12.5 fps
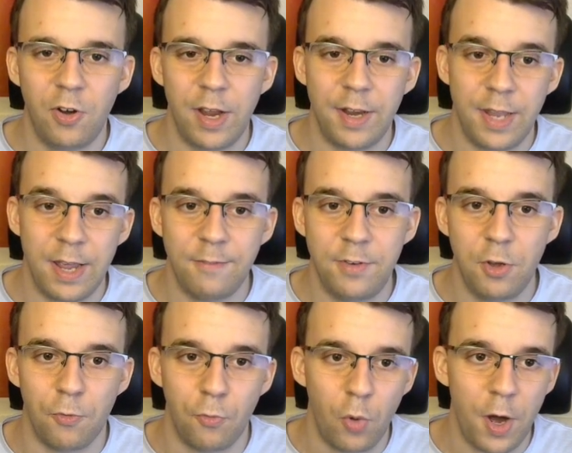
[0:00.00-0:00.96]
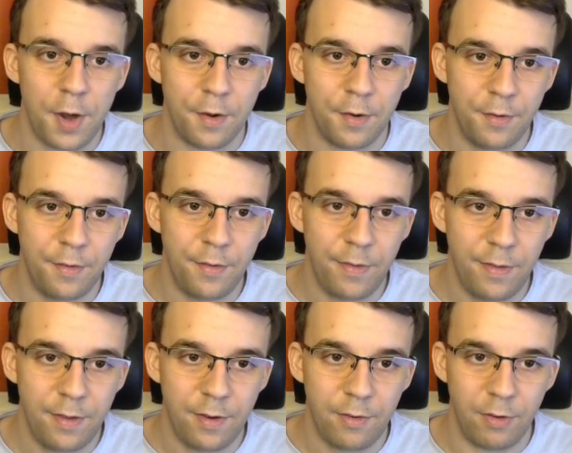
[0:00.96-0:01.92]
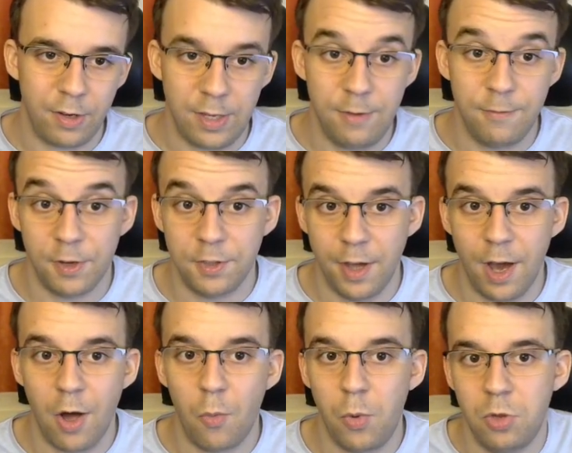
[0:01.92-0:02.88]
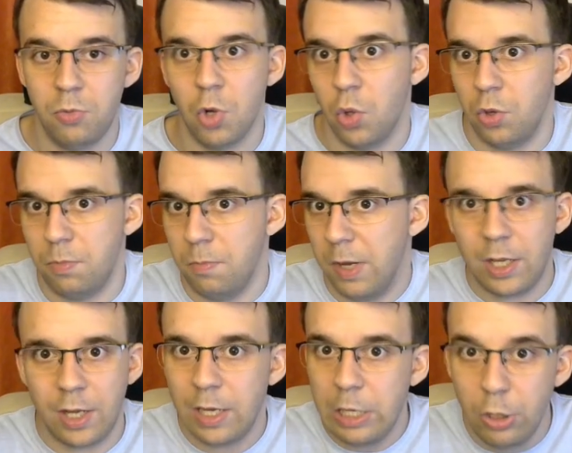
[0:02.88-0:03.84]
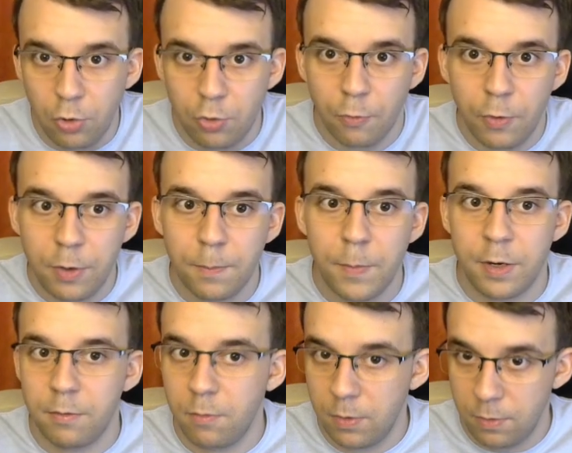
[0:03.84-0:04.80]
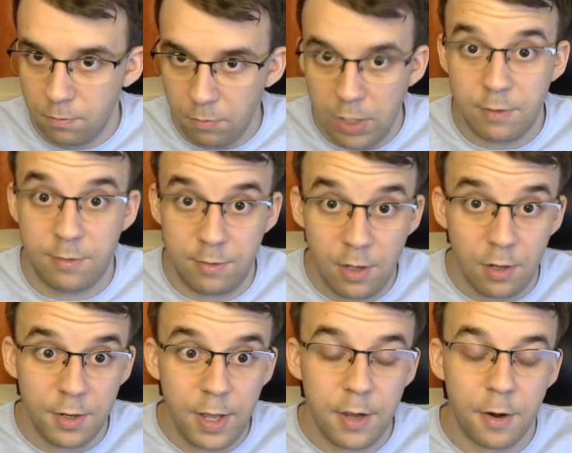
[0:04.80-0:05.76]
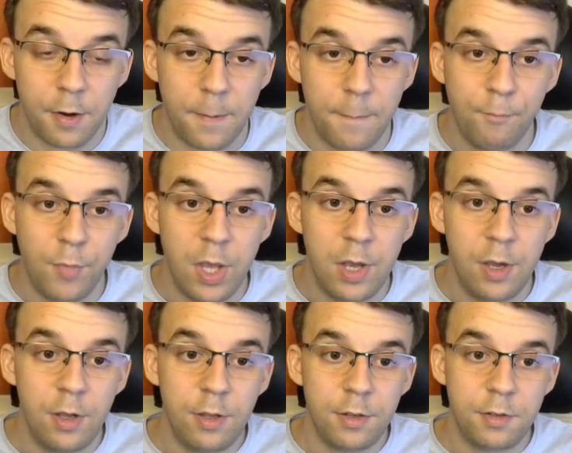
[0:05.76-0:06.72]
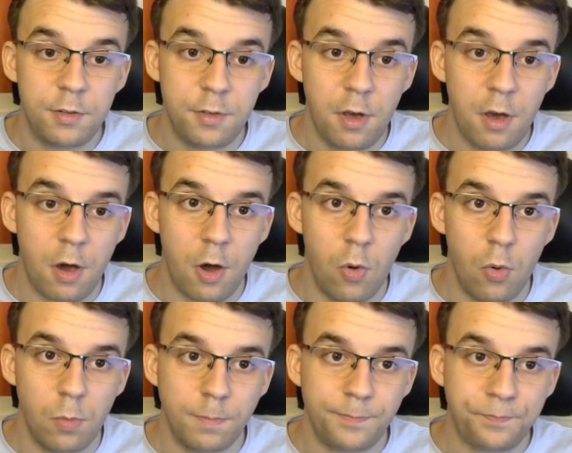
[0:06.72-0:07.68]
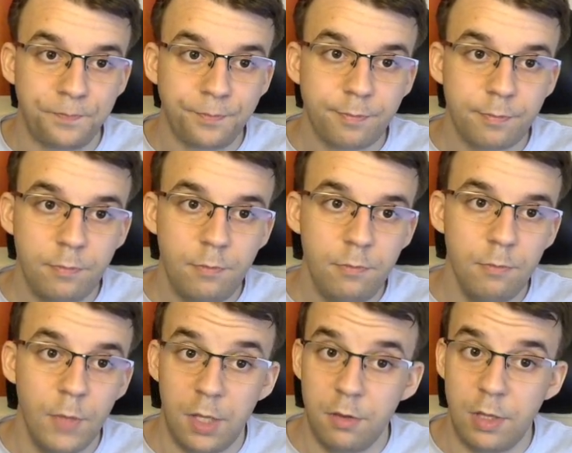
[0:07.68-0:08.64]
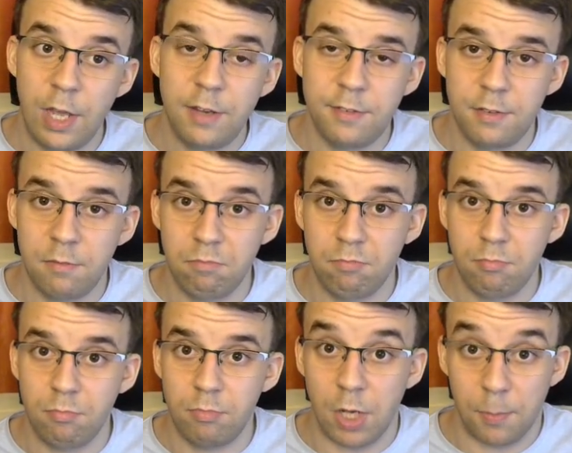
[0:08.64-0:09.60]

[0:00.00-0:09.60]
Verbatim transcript: and fd of 1, right? Even though we don't make any use of it, but it's still there. So that's a